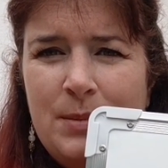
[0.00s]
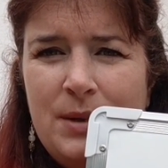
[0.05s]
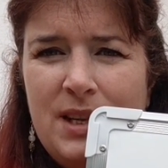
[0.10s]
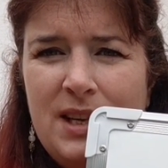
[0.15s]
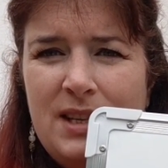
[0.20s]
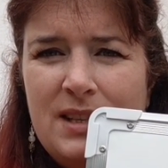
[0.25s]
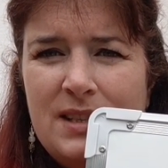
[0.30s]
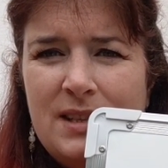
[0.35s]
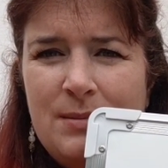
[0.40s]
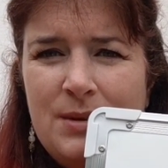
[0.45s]
But
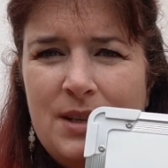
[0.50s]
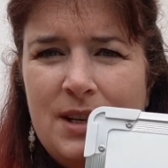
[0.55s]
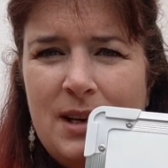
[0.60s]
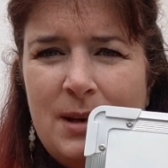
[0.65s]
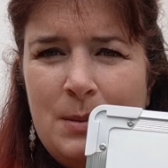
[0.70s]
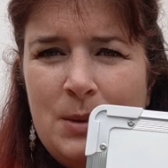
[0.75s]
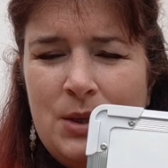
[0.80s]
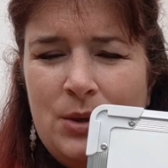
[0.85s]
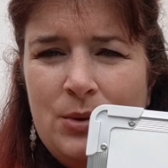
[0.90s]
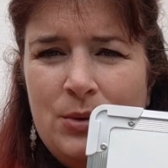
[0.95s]
then
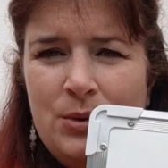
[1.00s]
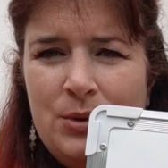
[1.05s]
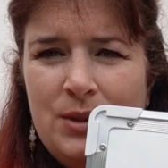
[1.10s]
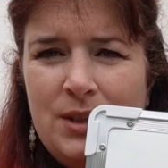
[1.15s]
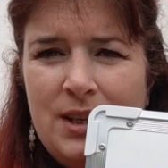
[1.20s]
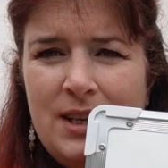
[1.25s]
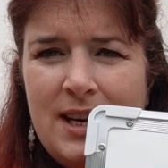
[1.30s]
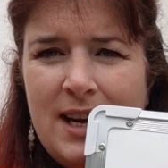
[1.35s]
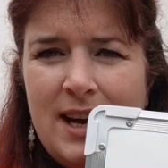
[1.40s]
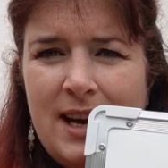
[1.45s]
sometimes you
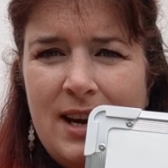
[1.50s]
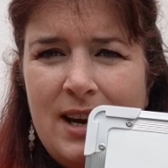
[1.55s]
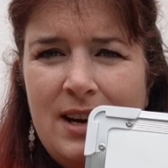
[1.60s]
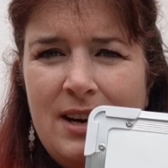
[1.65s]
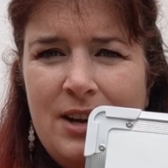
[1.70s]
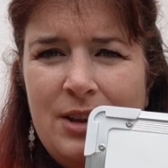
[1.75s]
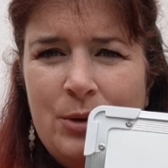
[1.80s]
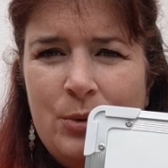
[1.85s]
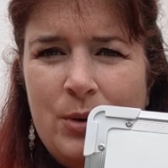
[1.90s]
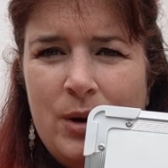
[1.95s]
also get
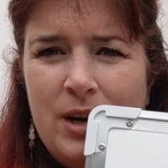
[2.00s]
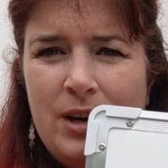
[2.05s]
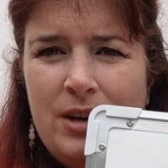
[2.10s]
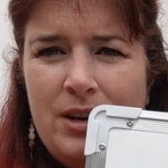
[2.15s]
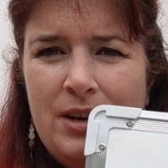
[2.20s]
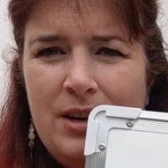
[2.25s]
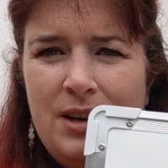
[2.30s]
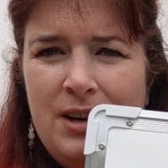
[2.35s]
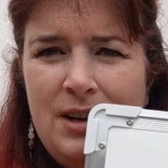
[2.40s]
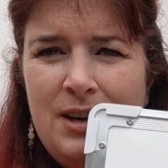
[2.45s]
another
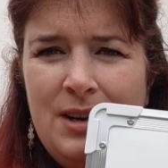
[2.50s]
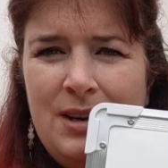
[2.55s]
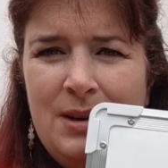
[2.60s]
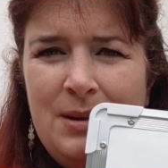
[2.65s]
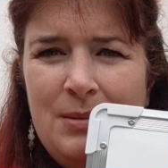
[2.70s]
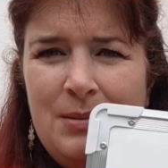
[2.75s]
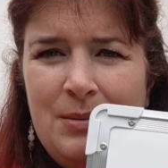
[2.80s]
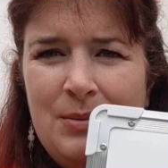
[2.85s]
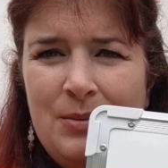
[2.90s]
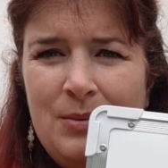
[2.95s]
one
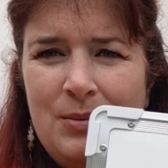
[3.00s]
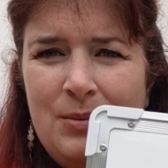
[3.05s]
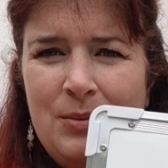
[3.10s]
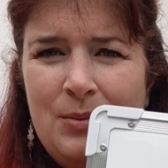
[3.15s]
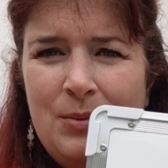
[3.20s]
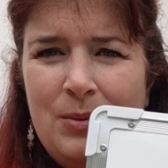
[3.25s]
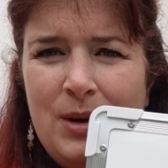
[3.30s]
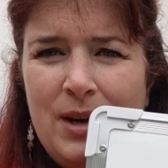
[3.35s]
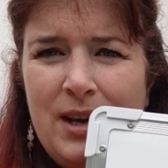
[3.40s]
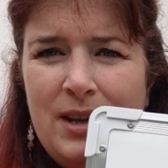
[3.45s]

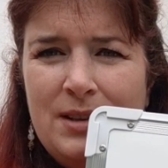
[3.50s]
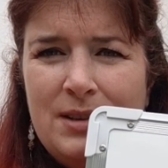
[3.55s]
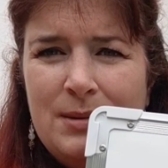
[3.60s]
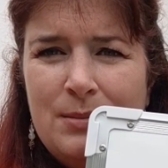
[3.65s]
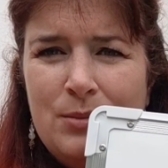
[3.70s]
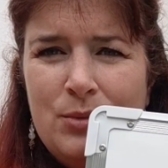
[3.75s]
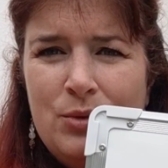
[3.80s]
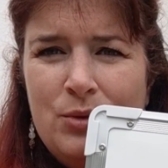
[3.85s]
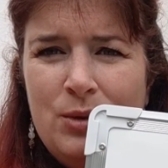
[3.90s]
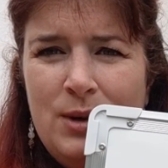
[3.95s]
with
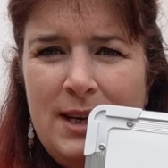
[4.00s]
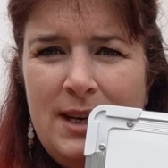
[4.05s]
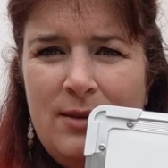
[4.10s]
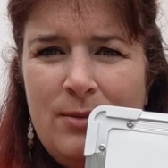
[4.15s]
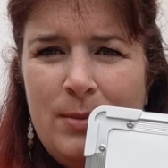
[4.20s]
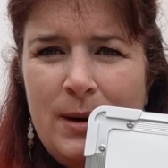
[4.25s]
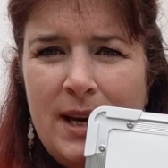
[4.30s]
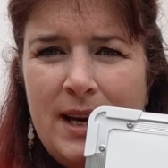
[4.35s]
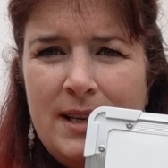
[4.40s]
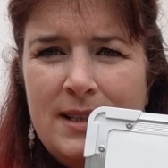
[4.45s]
some more
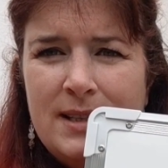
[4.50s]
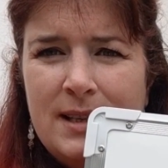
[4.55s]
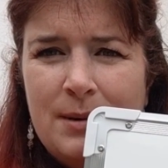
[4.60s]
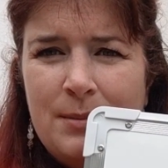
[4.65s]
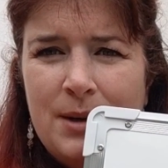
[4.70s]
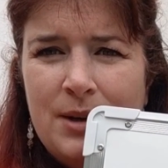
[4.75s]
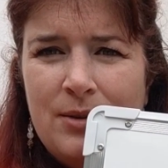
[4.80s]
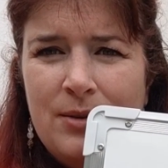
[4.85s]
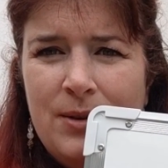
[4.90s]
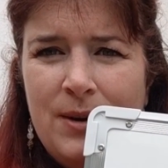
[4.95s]
leaf blades
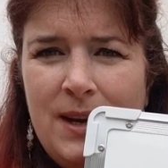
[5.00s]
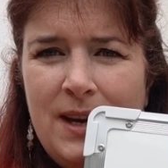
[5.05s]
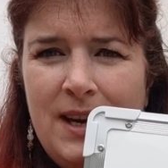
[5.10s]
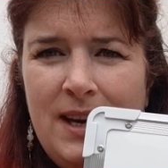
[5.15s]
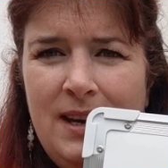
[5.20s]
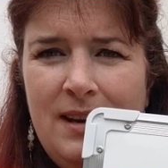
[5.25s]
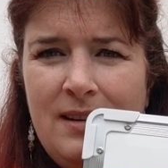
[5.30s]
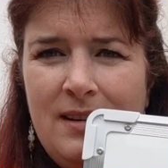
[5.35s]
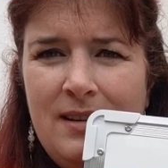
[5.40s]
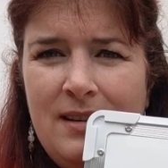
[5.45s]
coming off
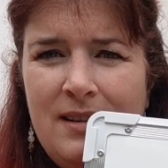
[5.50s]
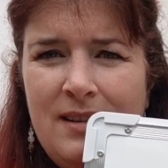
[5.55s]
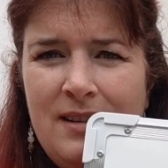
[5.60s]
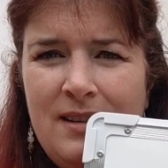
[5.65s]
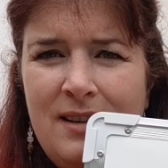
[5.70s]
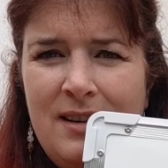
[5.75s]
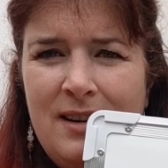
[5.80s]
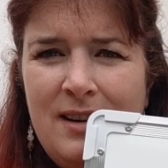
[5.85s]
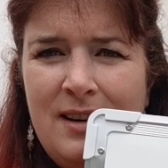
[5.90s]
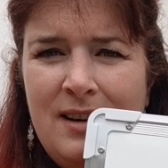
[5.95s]
here,
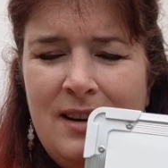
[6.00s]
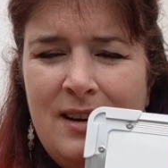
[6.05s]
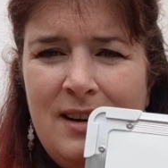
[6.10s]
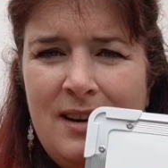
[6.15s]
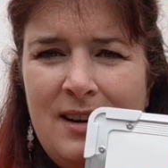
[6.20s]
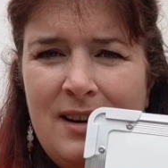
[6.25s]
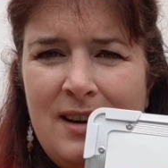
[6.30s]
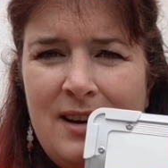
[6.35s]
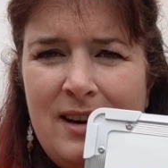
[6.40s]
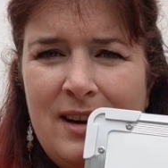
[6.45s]

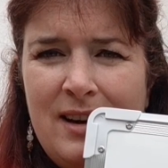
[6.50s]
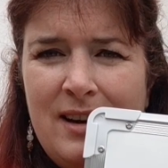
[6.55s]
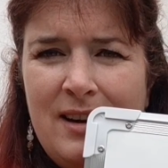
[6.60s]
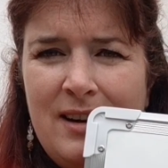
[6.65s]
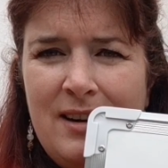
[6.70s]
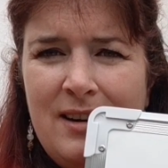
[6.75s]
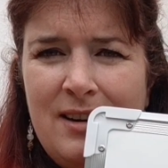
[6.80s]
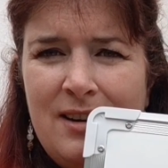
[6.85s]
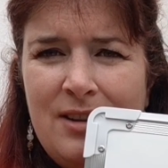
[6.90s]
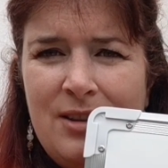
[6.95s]

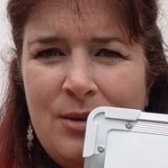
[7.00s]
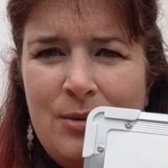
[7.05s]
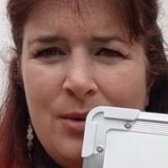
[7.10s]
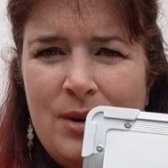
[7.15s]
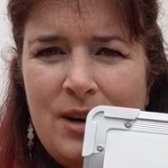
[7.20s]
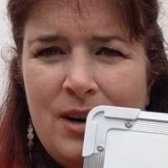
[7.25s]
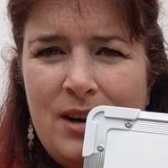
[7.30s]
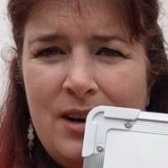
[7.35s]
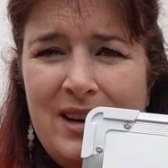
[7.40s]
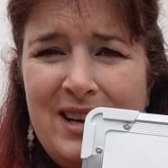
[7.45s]
and another
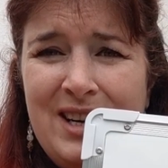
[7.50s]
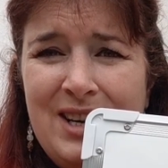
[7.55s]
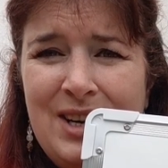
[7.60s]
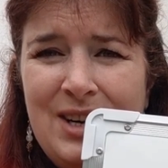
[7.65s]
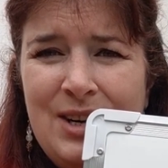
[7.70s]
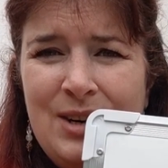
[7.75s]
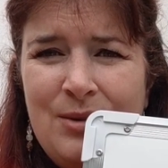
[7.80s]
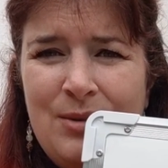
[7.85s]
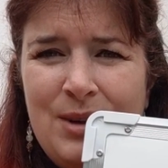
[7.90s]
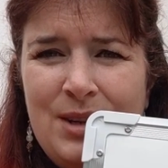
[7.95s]
one
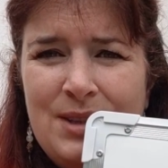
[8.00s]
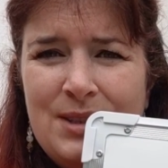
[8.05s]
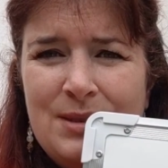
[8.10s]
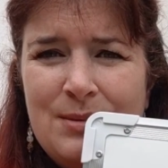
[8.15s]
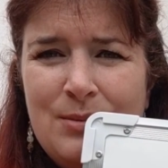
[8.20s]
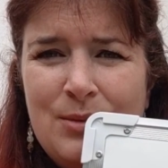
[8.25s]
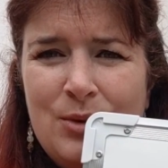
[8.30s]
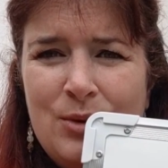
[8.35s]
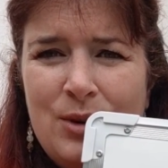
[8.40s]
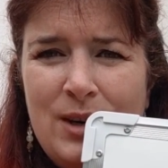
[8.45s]
with
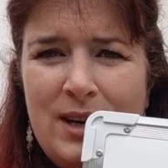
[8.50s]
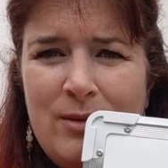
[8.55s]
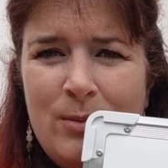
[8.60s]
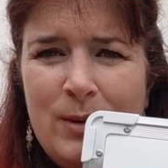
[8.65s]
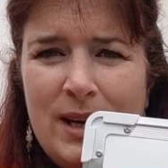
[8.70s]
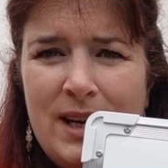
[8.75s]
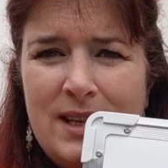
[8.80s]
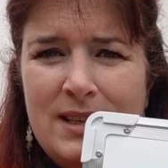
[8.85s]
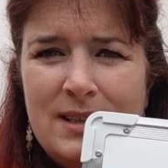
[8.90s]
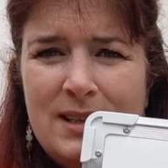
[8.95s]
some more leaf
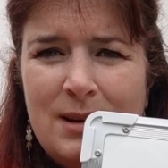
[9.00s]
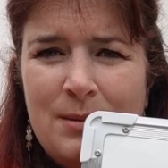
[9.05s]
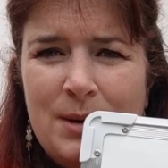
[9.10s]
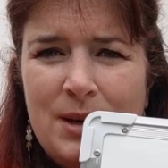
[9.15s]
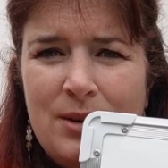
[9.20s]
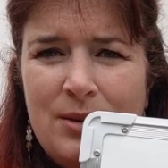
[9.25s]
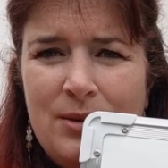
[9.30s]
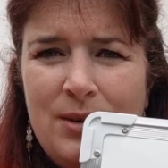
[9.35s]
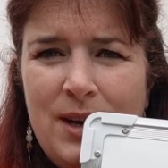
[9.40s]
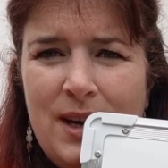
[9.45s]
blades
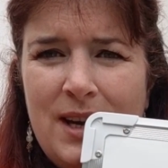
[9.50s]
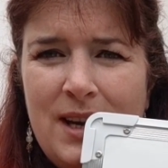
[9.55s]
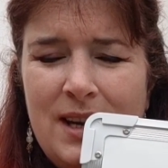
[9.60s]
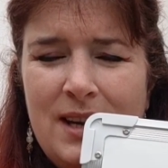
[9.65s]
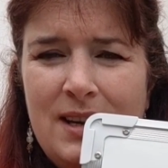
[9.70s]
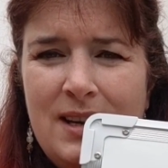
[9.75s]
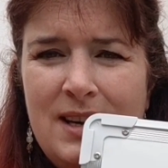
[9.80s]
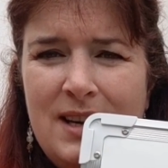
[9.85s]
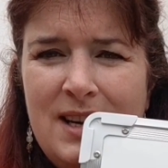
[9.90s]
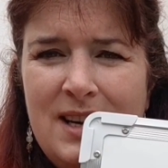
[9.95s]
coming off
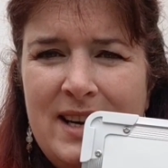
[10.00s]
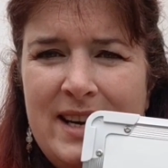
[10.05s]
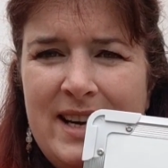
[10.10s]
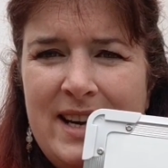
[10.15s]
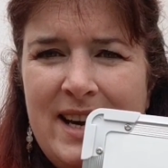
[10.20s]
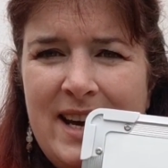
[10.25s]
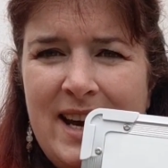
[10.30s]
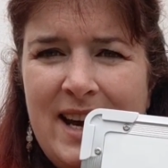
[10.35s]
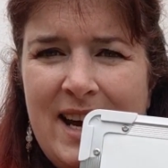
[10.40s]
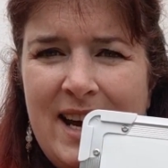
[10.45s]
here,
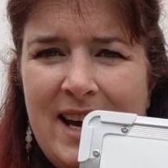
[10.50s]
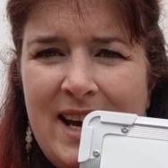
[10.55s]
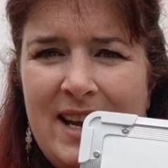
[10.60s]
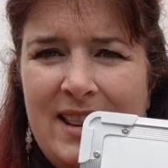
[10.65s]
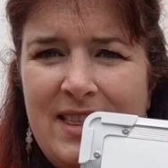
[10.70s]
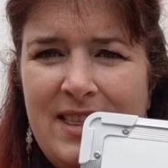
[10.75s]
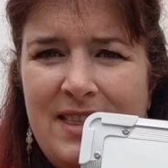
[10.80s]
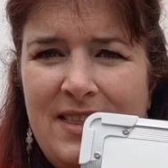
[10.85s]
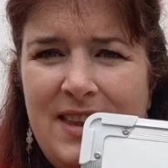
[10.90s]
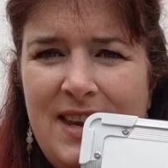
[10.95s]

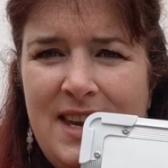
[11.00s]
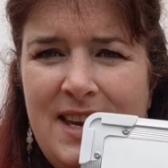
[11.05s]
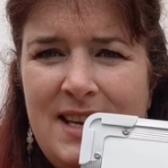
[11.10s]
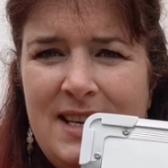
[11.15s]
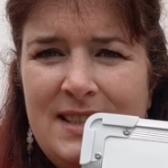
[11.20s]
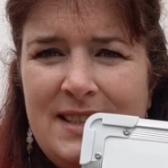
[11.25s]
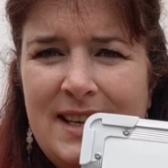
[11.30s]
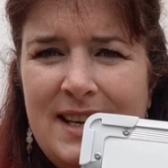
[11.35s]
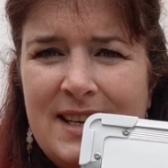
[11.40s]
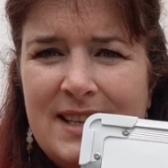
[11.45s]
and
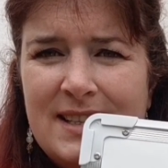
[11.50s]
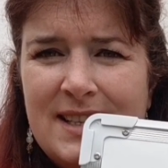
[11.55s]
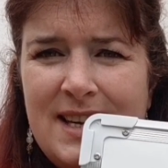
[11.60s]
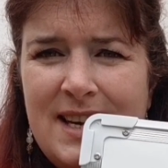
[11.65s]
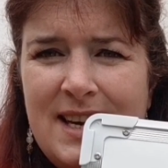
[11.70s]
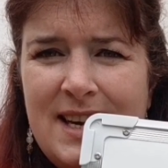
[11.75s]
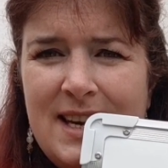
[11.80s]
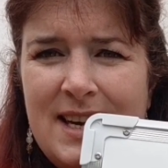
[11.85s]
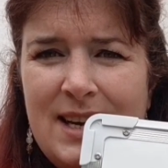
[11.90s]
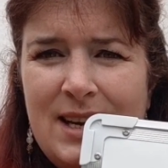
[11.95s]
these things
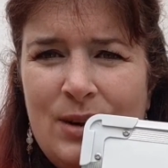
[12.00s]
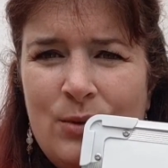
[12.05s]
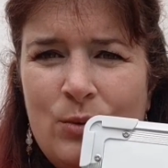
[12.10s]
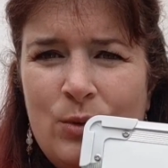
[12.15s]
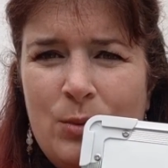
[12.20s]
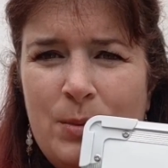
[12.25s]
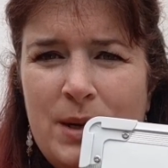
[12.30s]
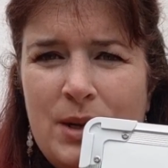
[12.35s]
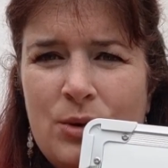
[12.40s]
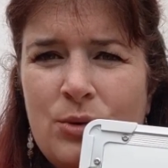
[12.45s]
here
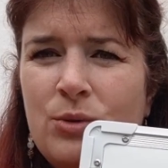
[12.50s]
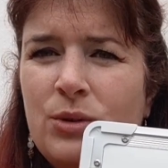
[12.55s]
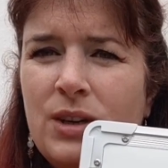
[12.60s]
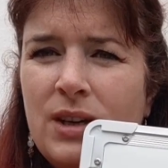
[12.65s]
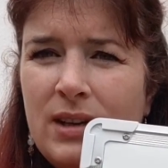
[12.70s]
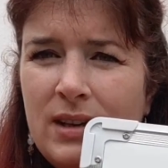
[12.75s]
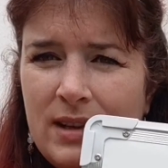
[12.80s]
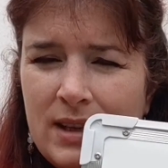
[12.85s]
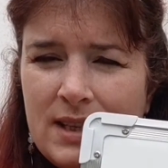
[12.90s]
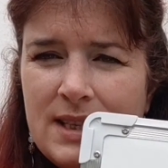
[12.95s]
will be
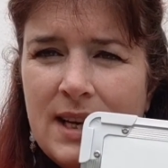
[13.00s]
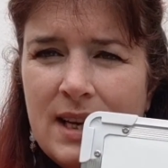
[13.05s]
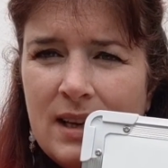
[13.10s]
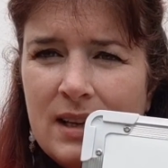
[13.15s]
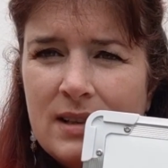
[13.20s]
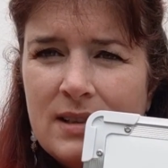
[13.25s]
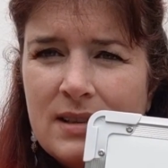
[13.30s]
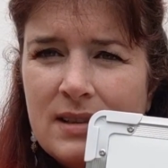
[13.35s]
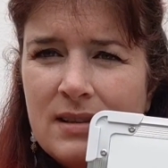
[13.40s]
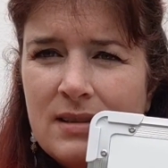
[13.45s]
called the
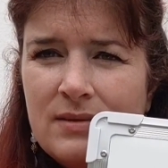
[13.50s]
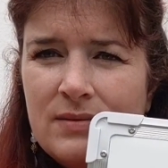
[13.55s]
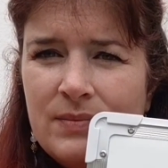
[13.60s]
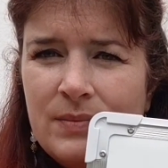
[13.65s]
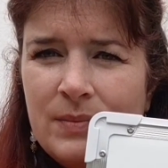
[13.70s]
tillers.